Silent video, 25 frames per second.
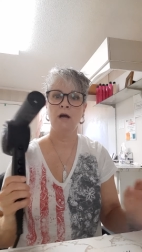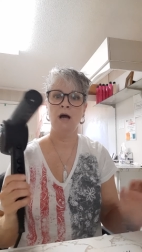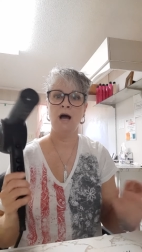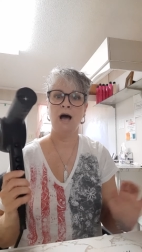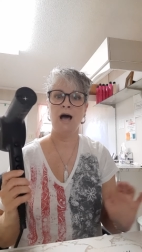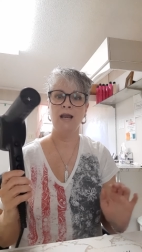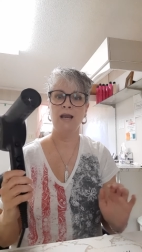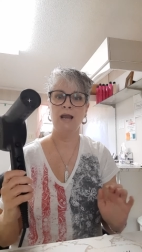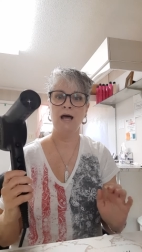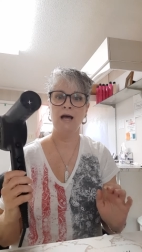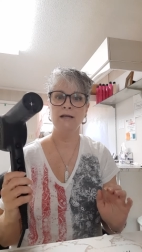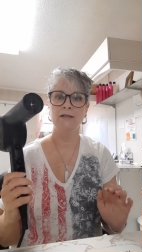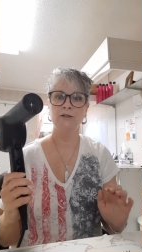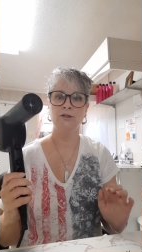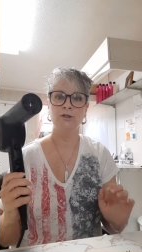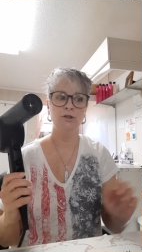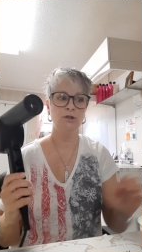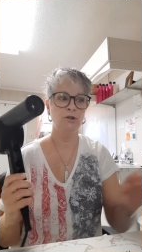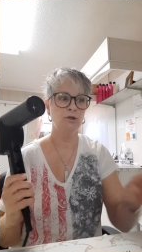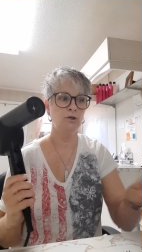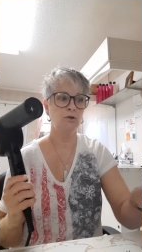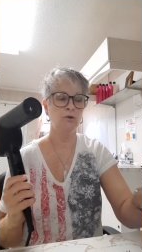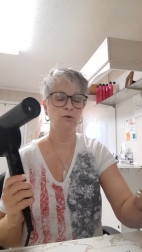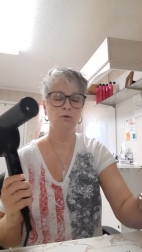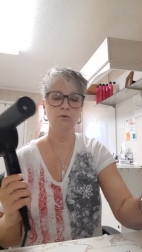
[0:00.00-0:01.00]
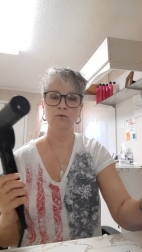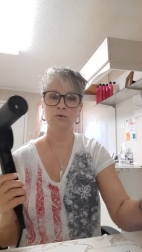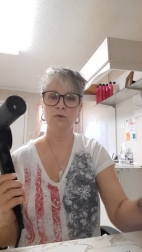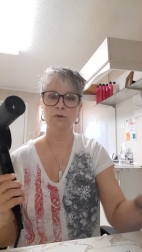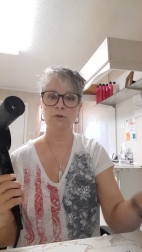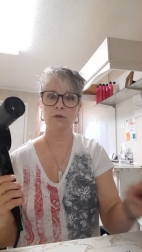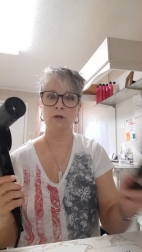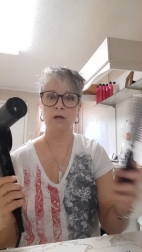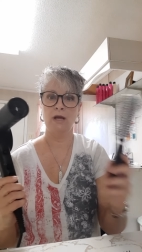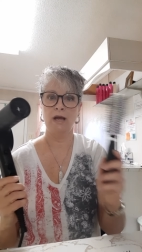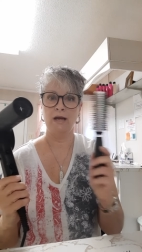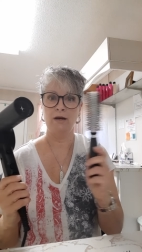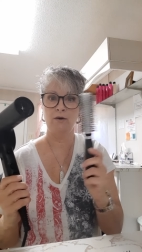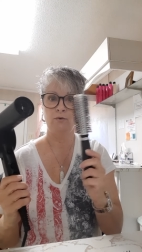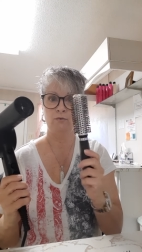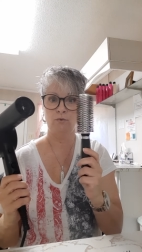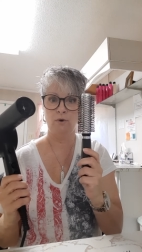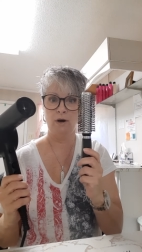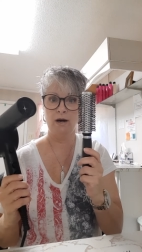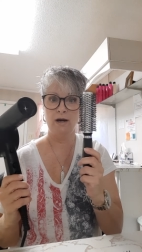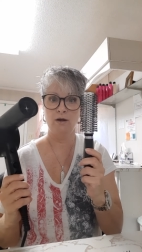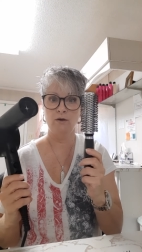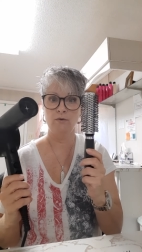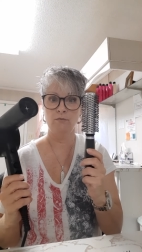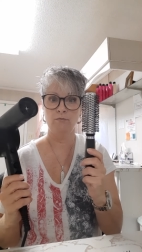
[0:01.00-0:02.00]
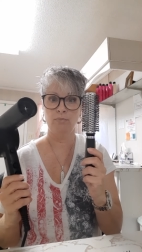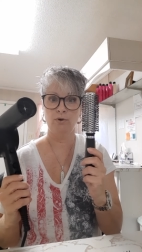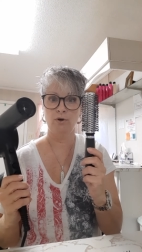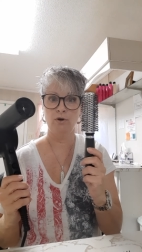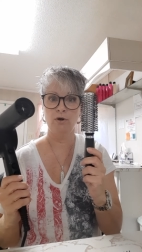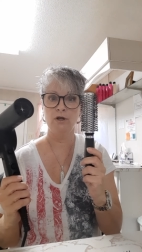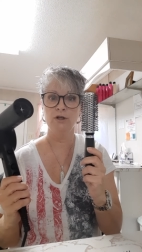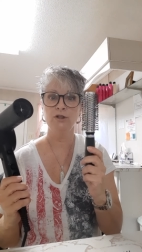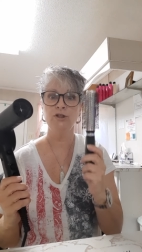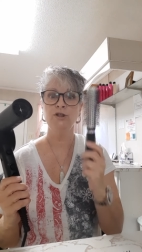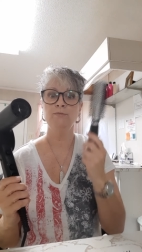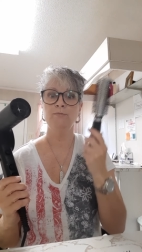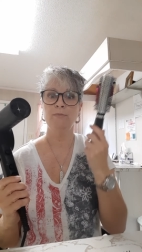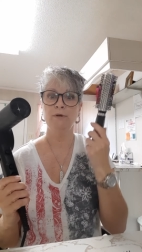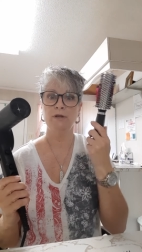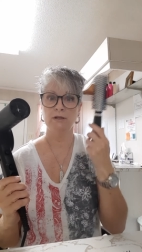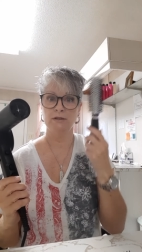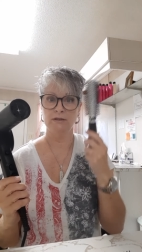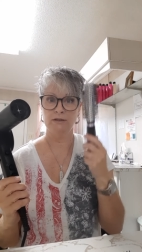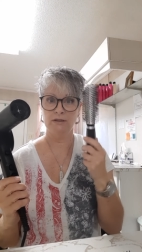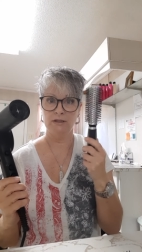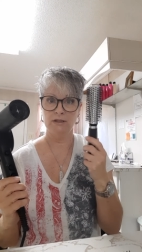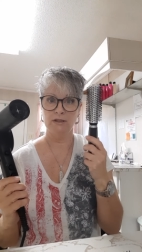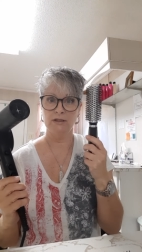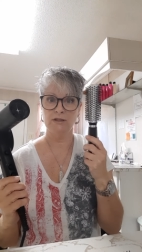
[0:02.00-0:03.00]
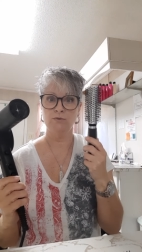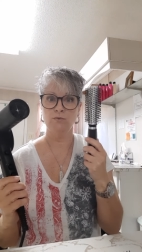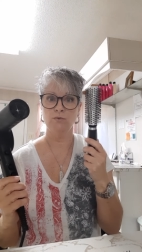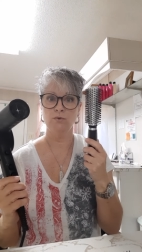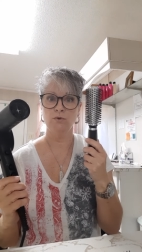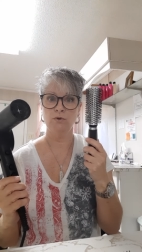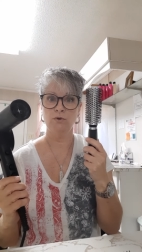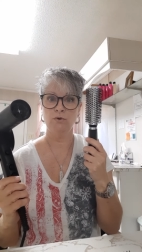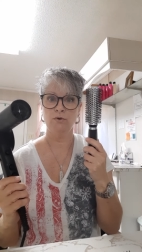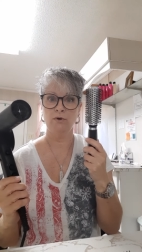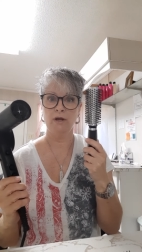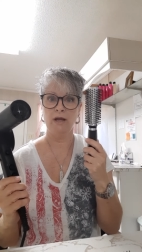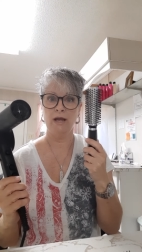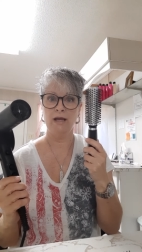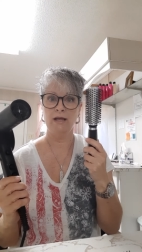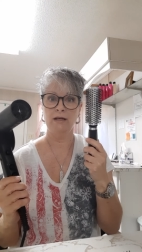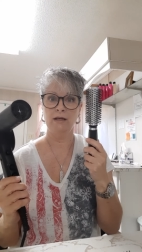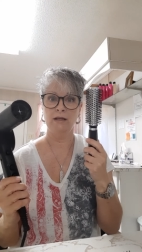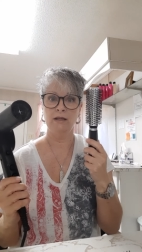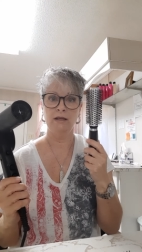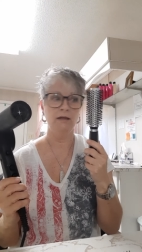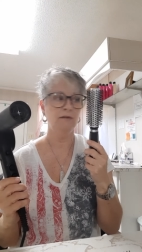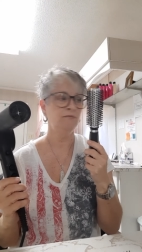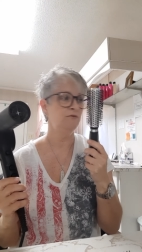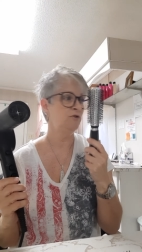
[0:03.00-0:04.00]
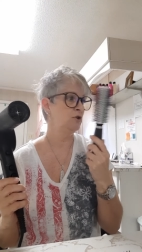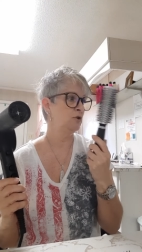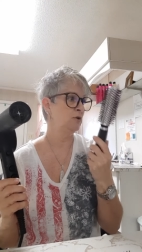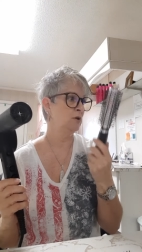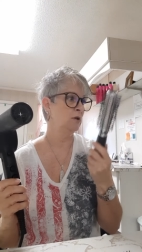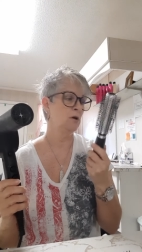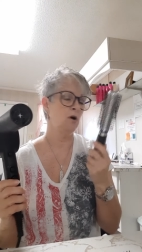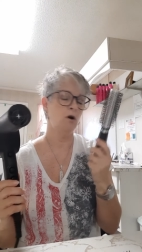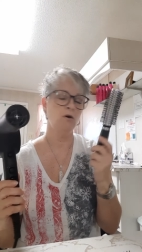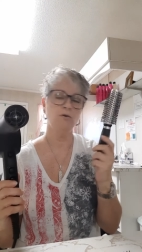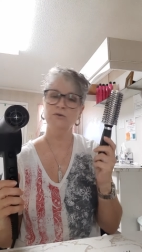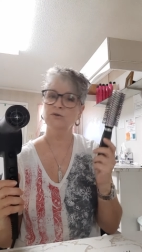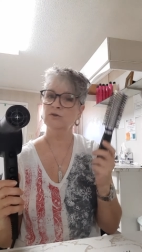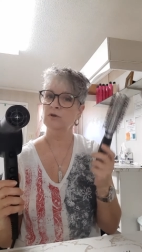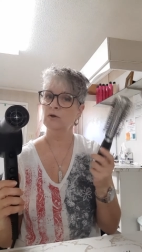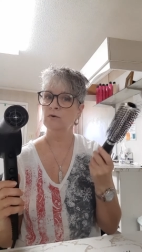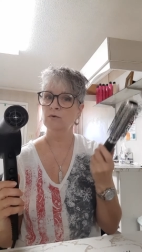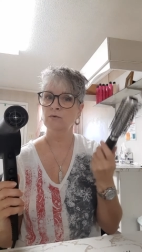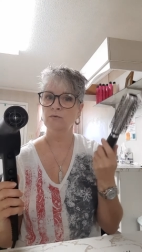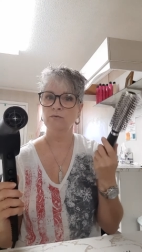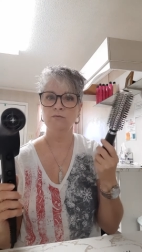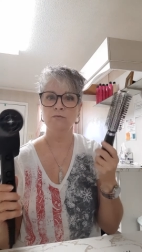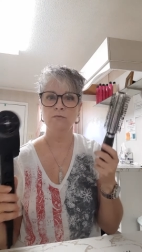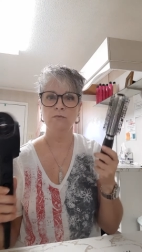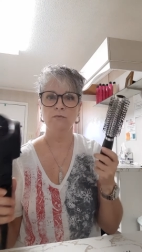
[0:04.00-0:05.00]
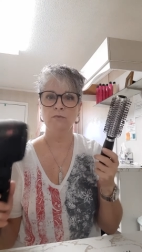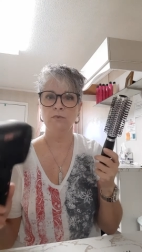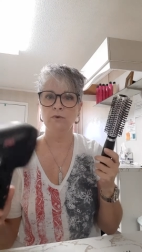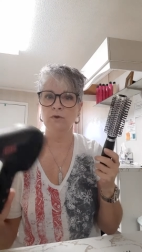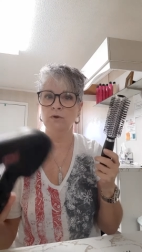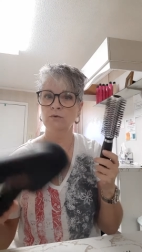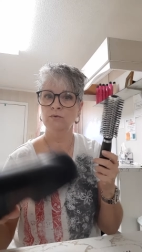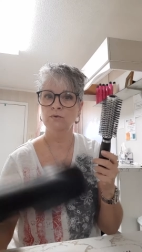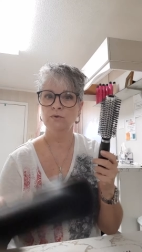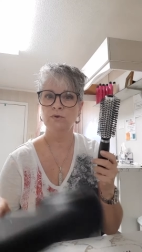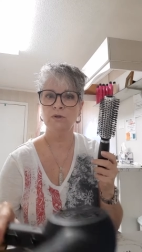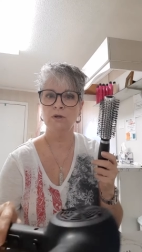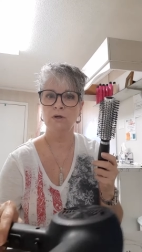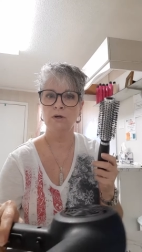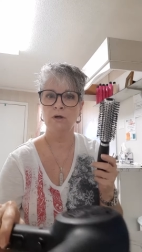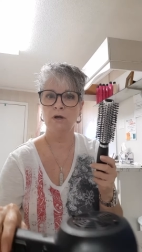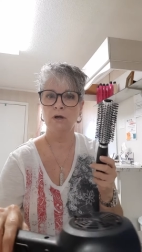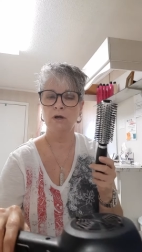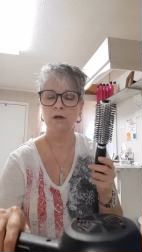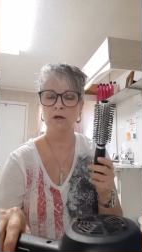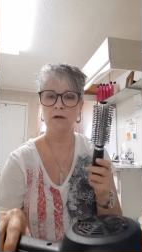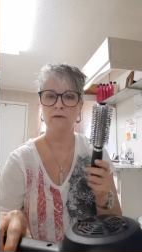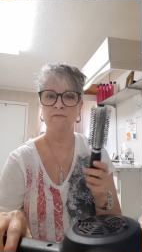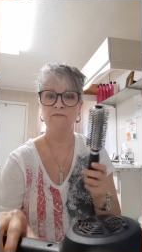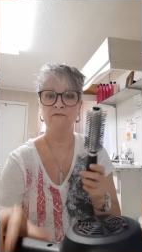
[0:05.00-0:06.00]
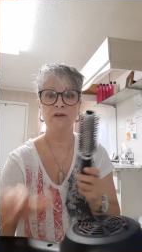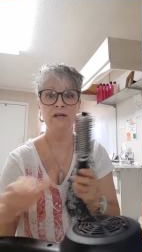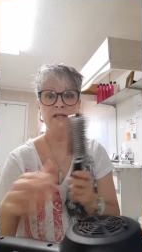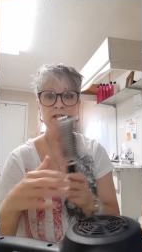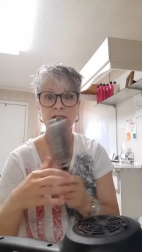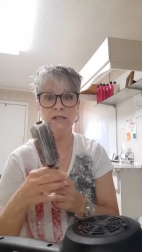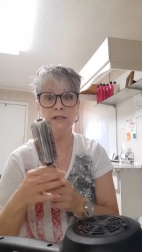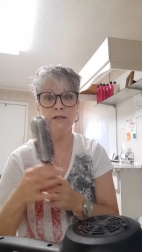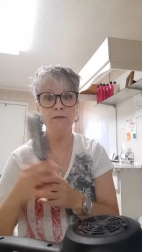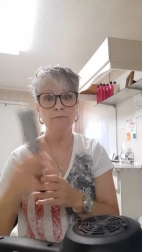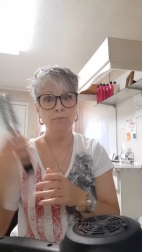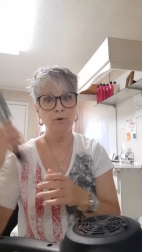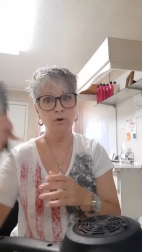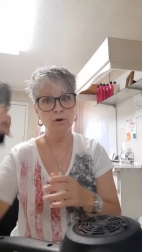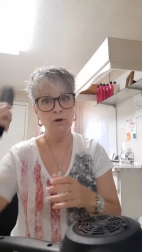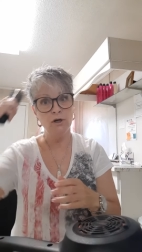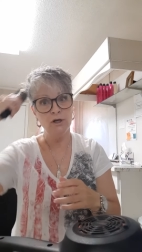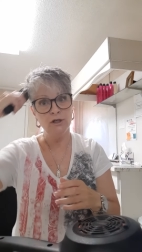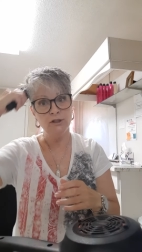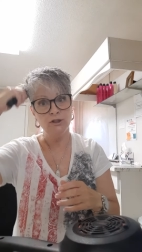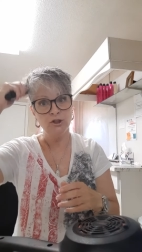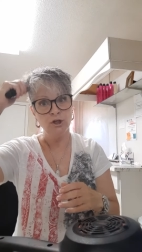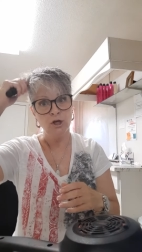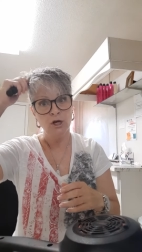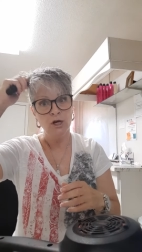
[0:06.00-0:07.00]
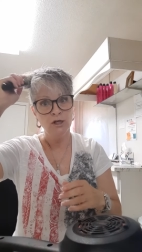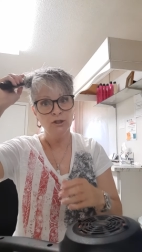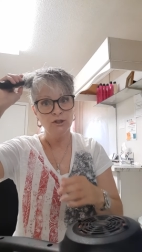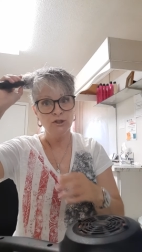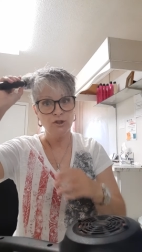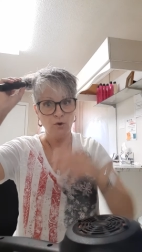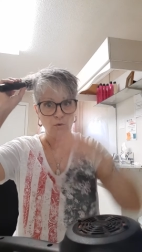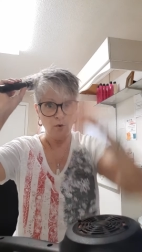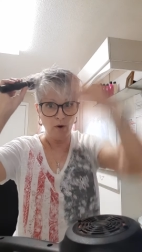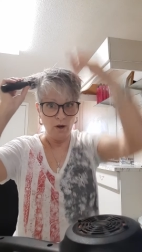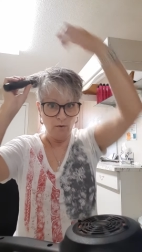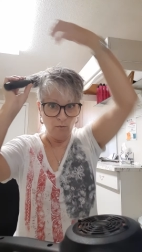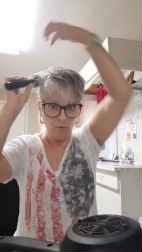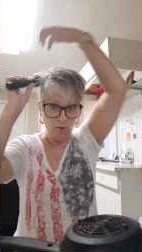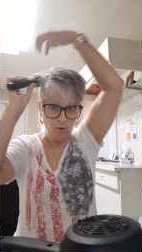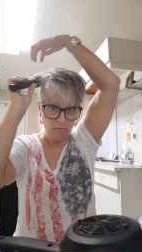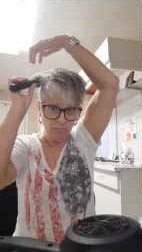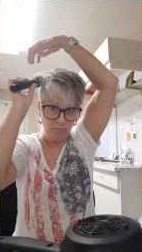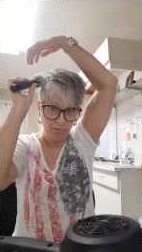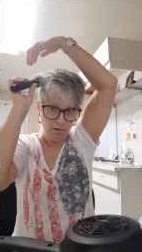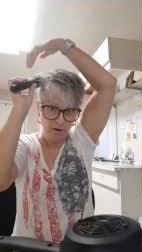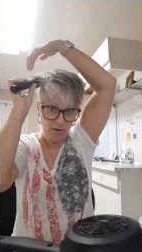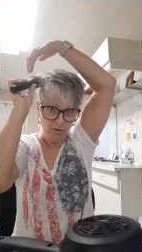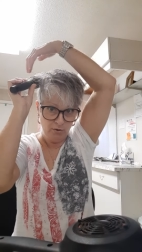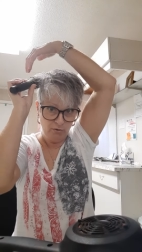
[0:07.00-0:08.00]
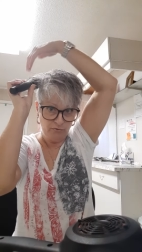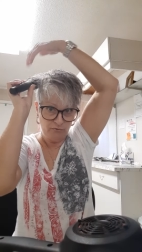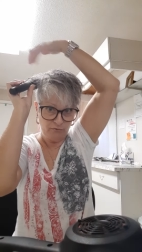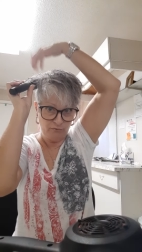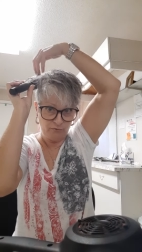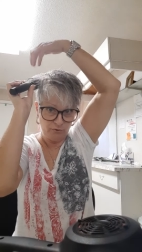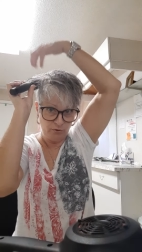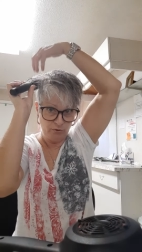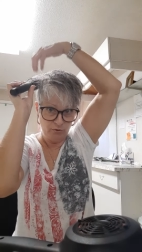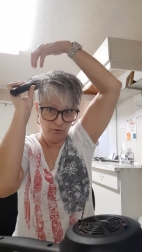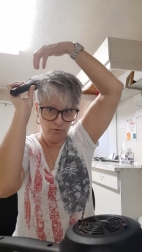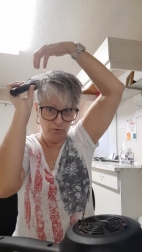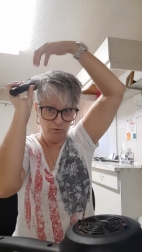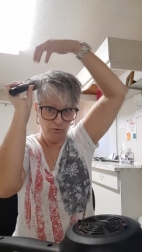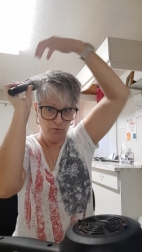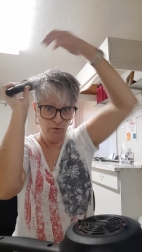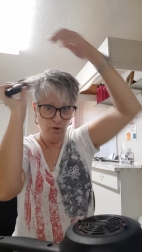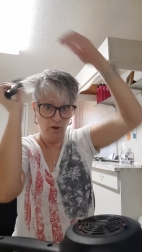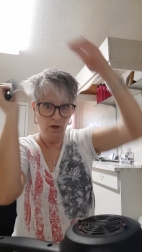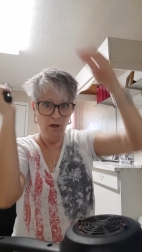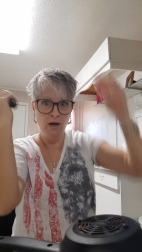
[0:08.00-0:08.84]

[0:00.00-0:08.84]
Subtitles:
I like to use a round brush because this will create lift. You can also use a vented brush so it will blow through,